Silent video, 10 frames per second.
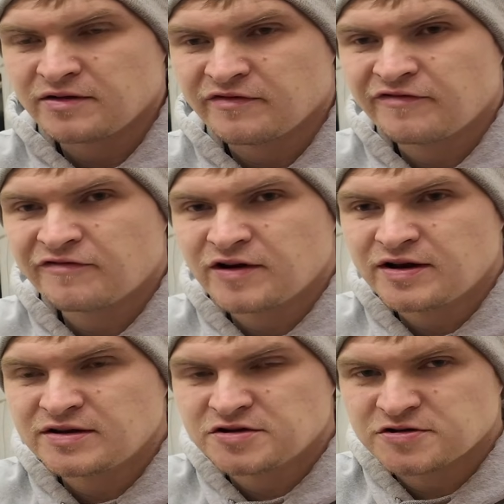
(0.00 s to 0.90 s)
the
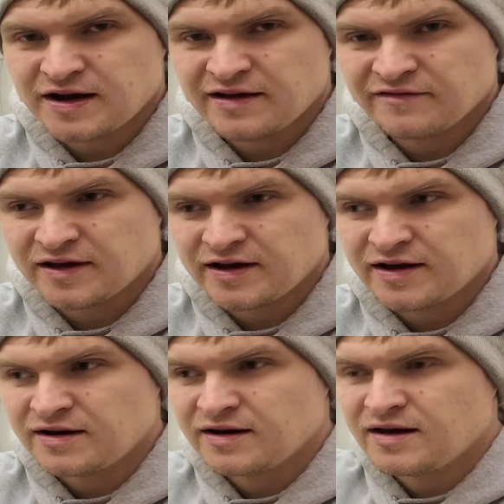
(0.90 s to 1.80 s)
front drive
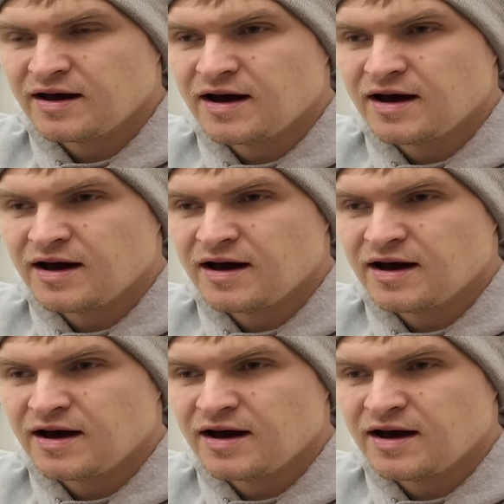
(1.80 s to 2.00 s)
line,